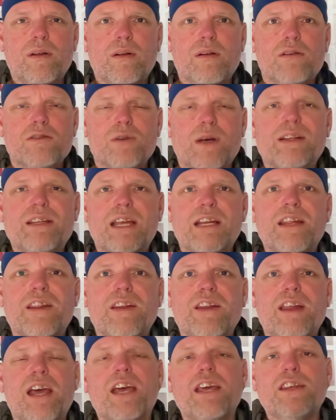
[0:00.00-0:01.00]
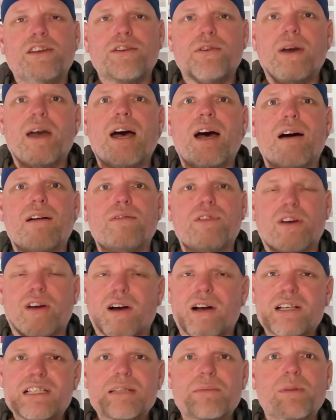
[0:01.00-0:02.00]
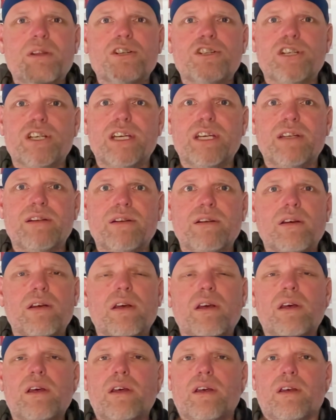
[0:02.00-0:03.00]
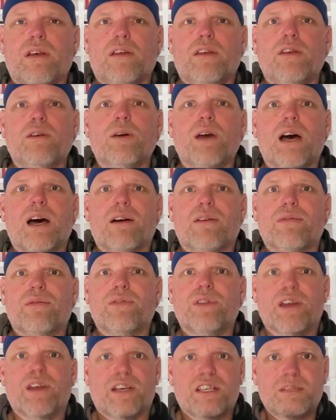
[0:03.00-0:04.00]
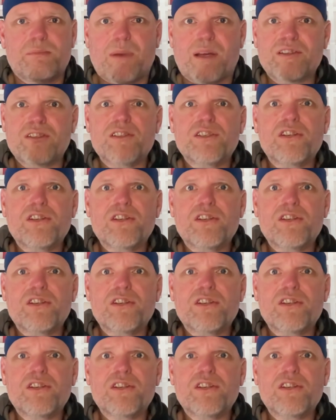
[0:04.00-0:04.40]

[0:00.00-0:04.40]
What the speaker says: So at the end of the day, you have the cost of the machine, you have the expenses